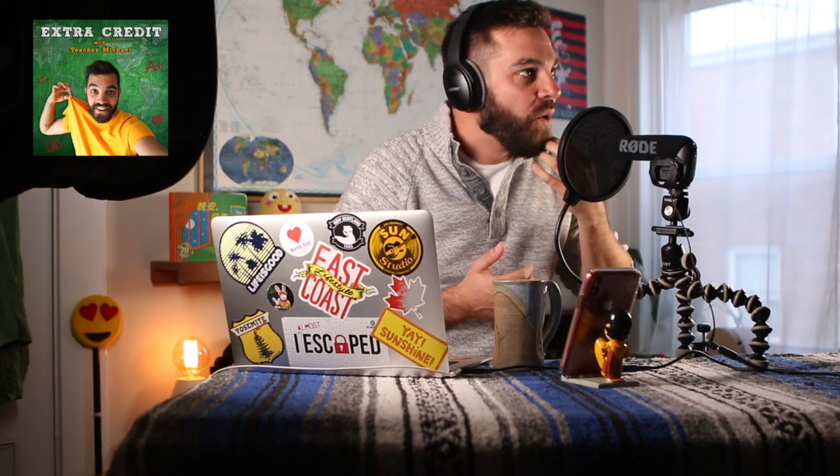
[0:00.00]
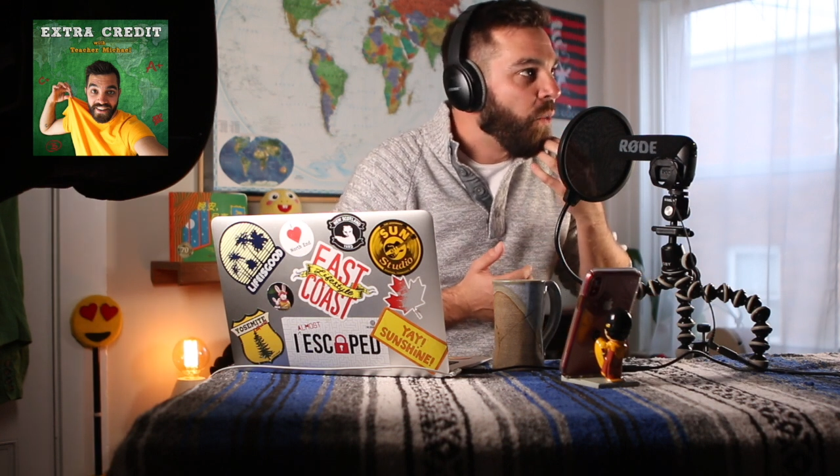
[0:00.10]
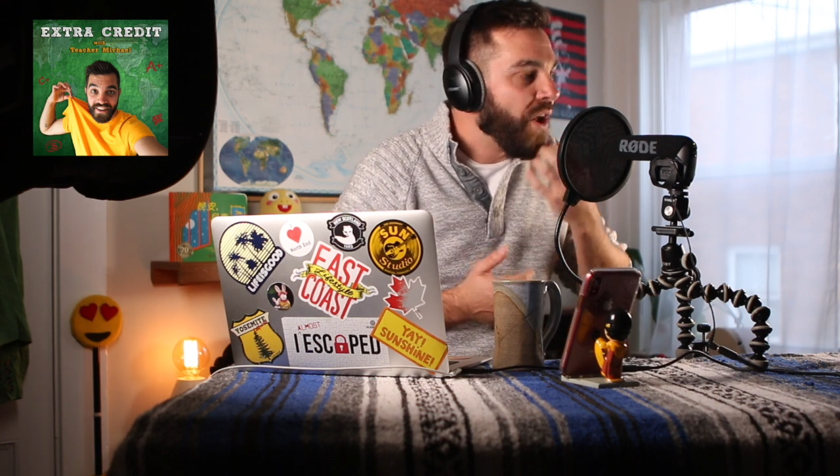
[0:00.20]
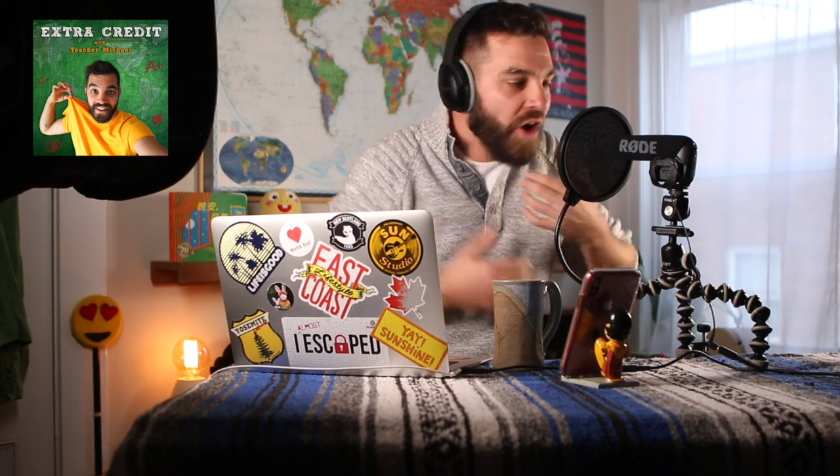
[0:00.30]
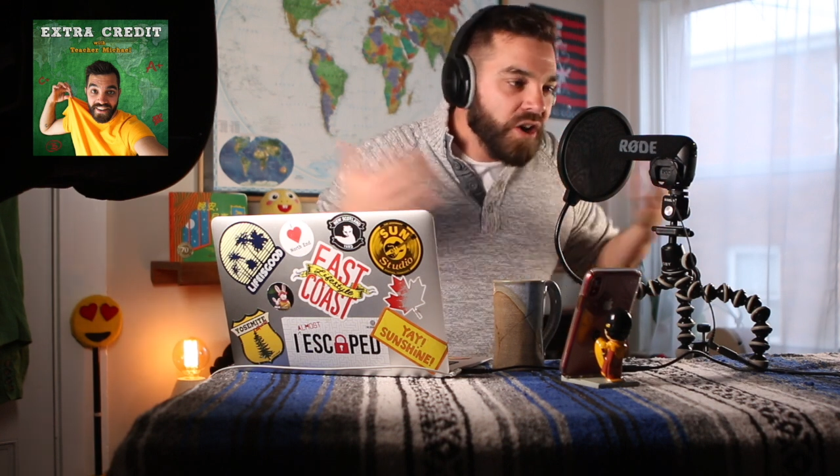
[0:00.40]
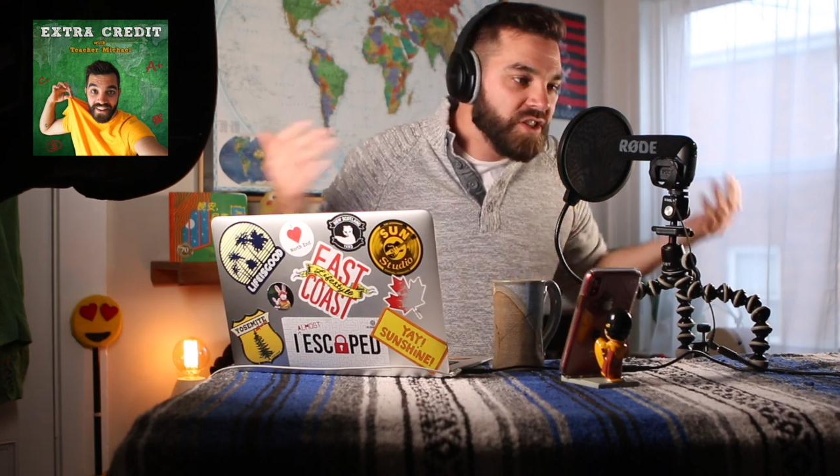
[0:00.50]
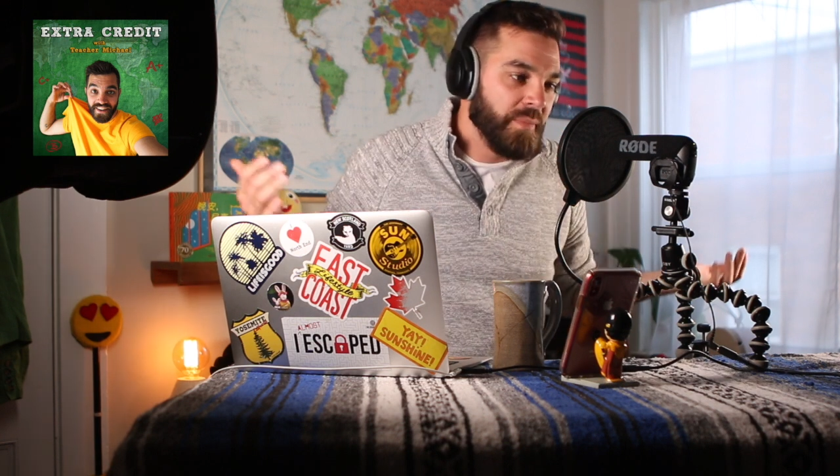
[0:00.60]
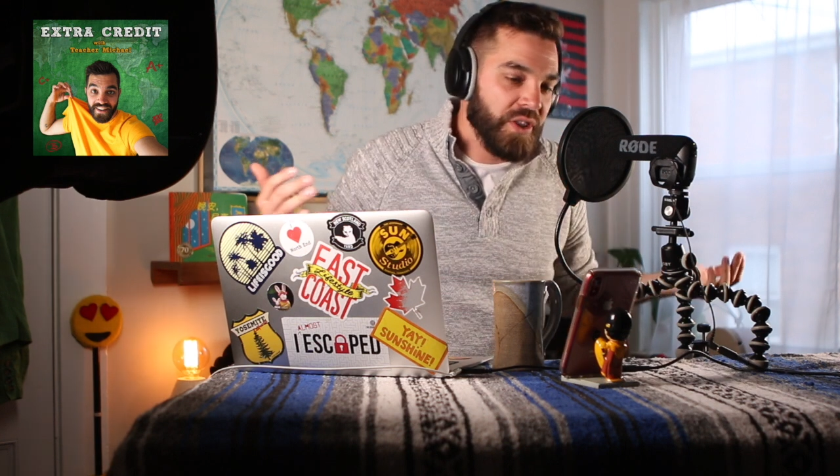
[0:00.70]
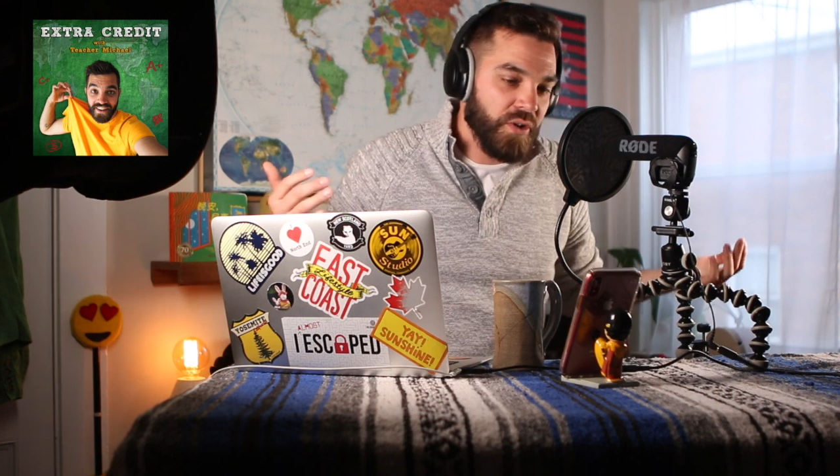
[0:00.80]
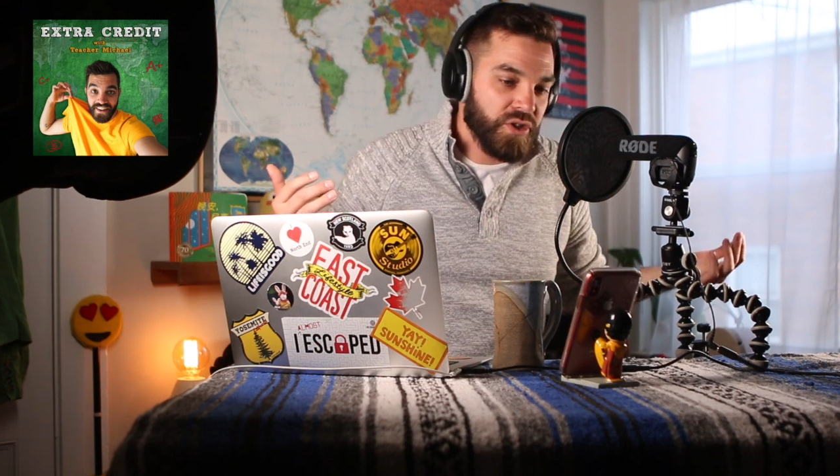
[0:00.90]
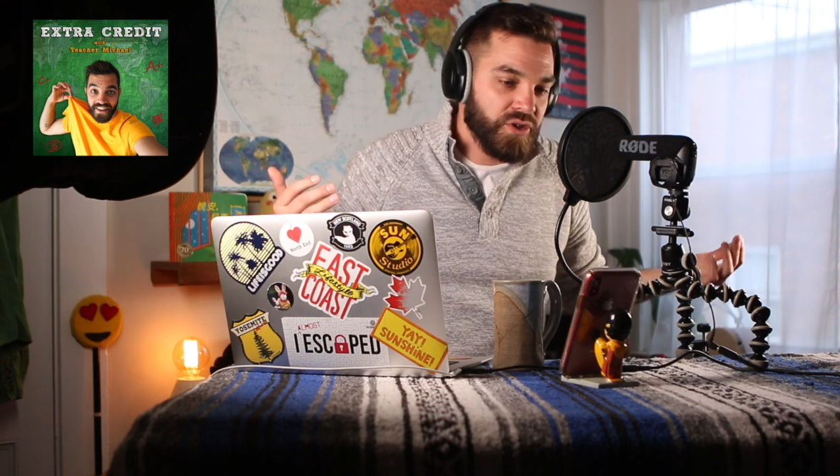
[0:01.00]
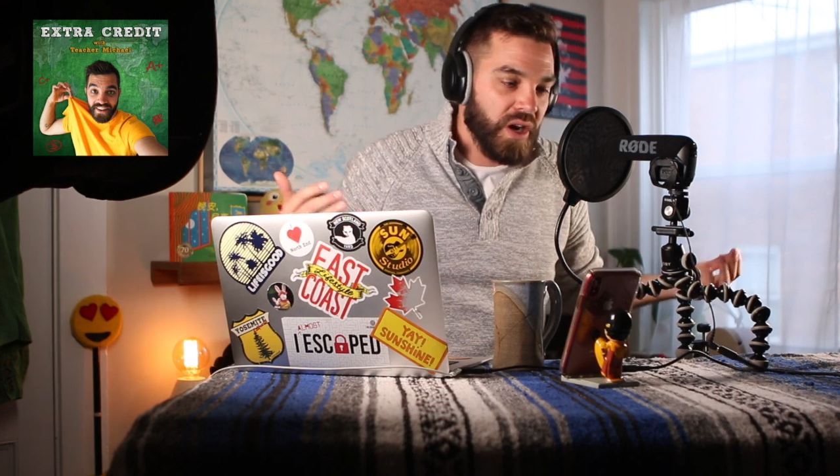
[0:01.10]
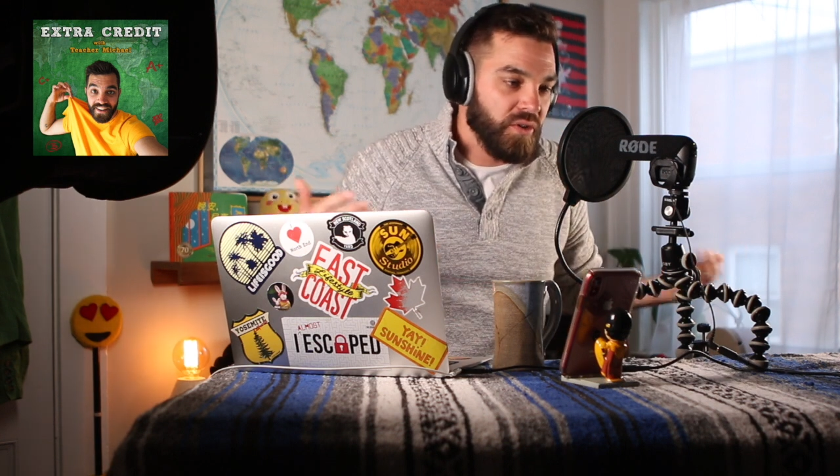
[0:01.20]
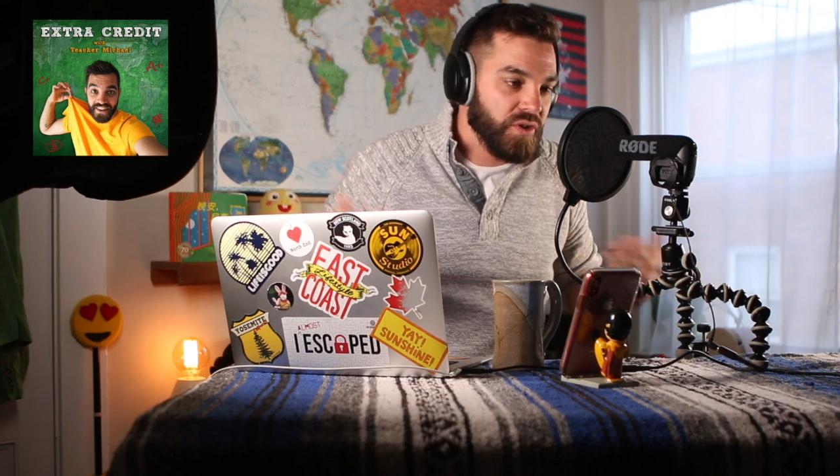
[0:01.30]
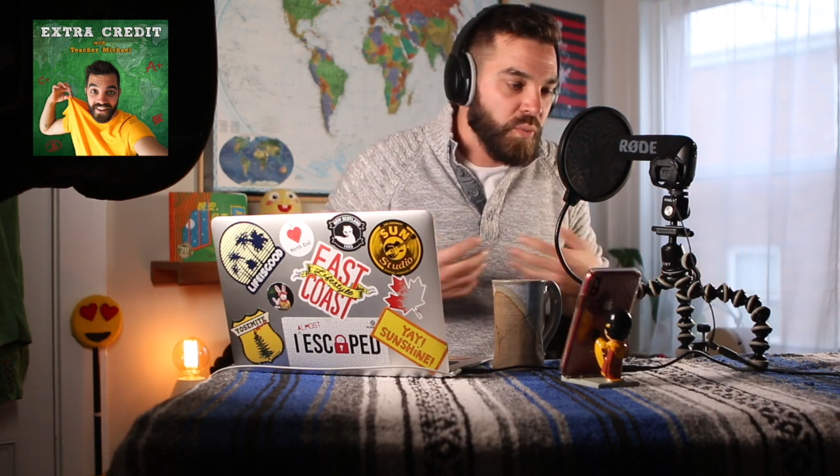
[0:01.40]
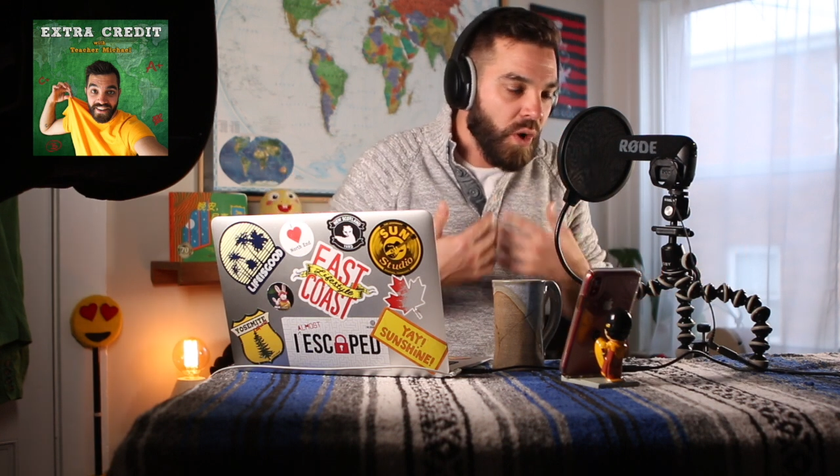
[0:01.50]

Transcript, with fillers: what are some of those struggles.